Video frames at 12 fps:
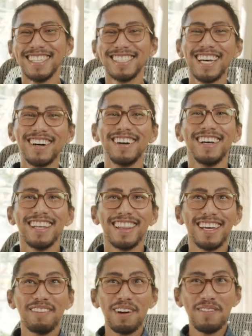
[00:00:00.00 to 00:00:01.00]
So
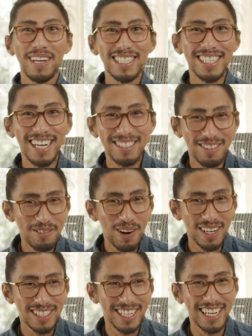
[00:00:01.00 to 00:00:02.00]
thank you very much, guys, for
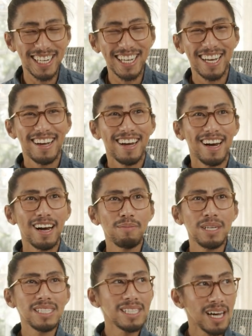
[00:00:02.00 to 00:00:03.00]
watching.
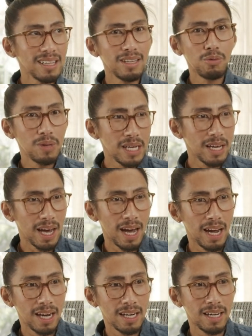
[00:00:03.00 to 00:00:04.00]
It's not the
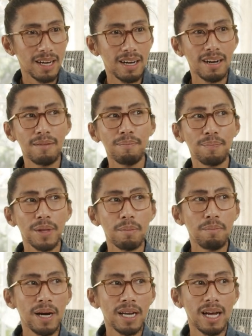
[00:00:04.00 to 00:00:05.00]
weekend,
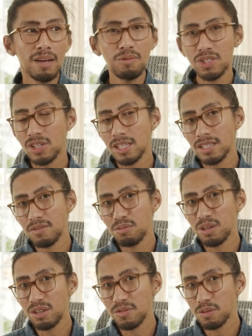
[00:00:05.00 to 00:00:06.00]
but I wish you guys have a
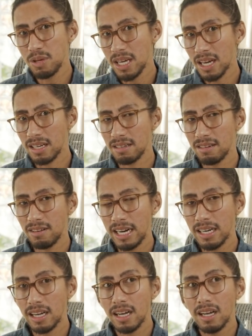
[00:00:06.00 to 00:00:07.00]
wonderful weekend,
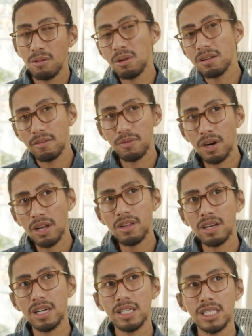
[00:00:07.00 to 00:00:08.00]
right? Well, for
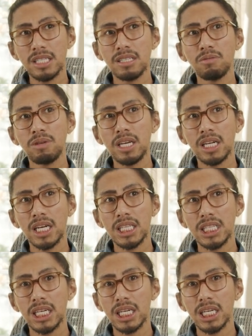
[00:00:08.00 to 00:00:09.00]
other countries, it's the weekend, I
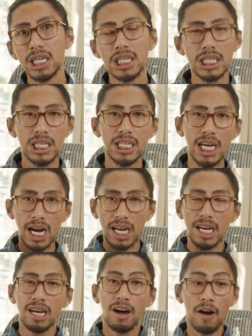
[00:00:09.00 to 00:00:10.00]
think, already. Yeah.
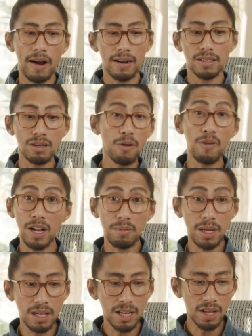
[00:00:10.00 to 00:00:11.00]
All right, so follow
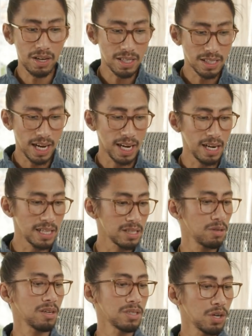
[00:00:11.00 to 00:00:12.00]
me on the other side.
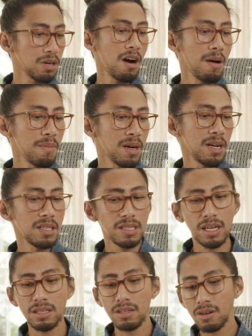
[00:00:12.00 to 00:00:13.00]
Let's look at your karma. Let's
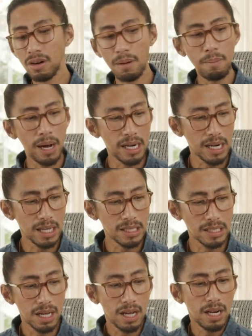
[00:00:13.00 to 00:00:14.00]
look at your
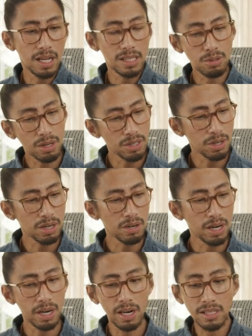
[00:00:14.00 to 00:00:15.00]
abundance. Let's look at your
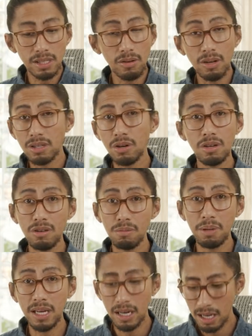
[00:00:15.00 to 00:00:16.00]
career. Let's look at your new
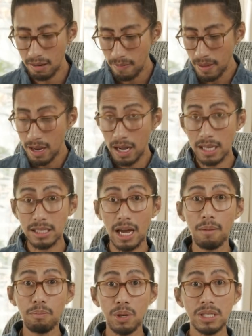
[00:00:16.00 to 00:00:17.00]
beginning as the
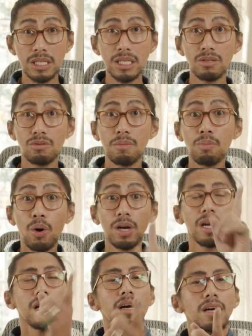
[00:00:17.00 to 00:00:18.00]
Empress is reborn.